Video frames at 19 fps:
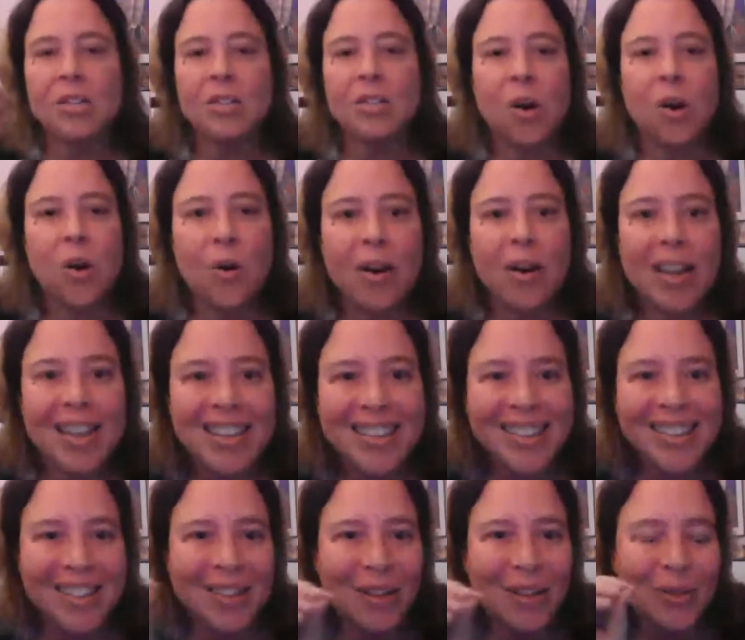So,
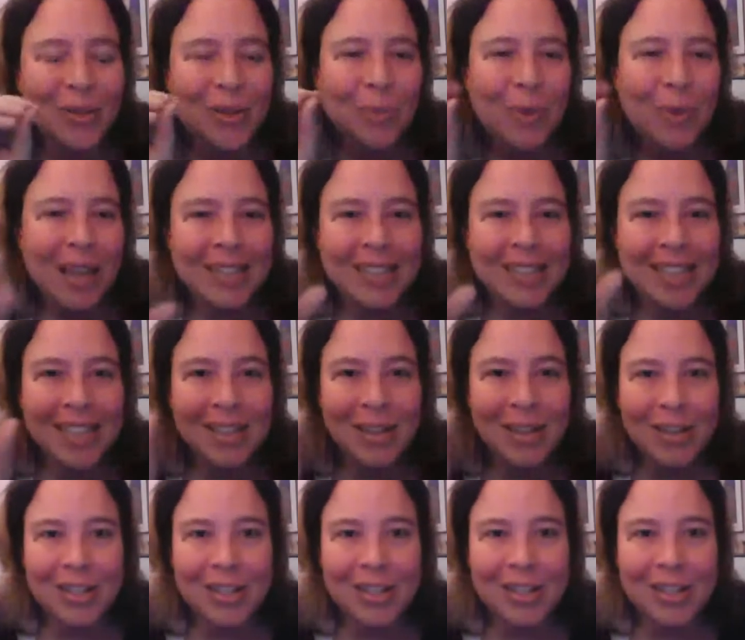you know, the best thing you
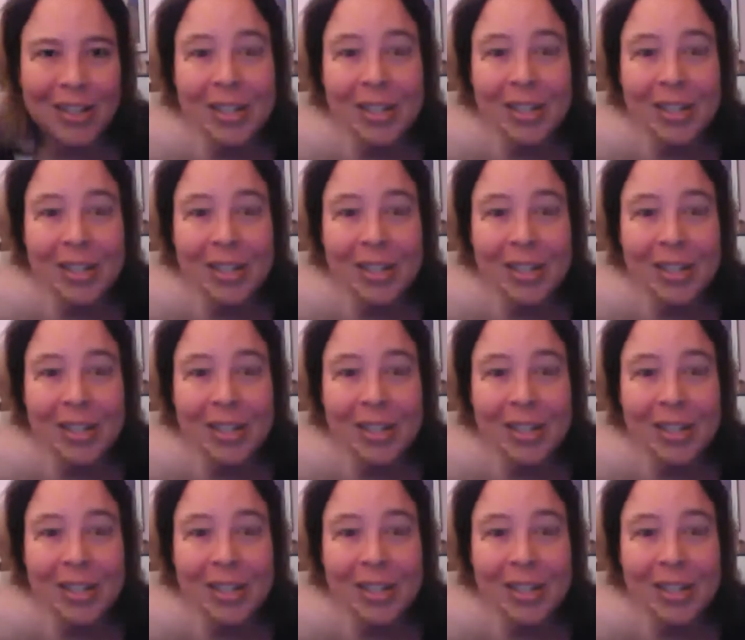can do is,